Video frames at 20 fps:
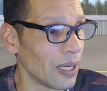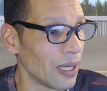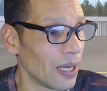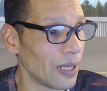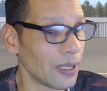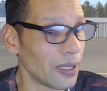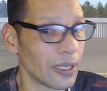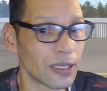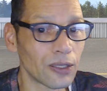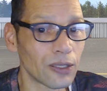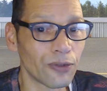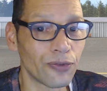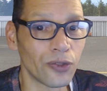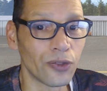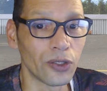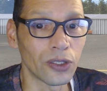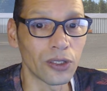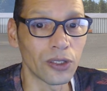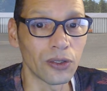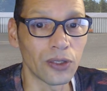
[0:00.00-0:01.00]
And there's a
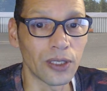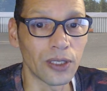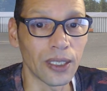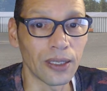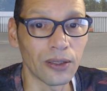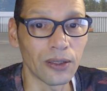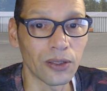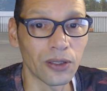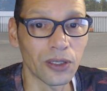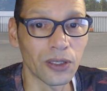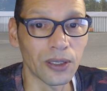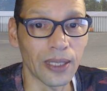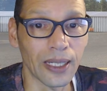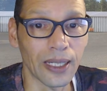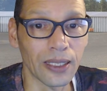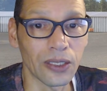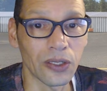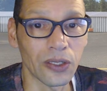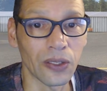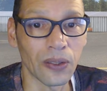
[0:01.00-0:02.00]
version changes
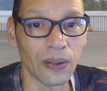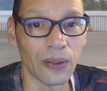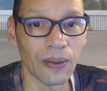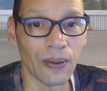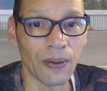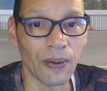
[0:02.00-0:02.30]
text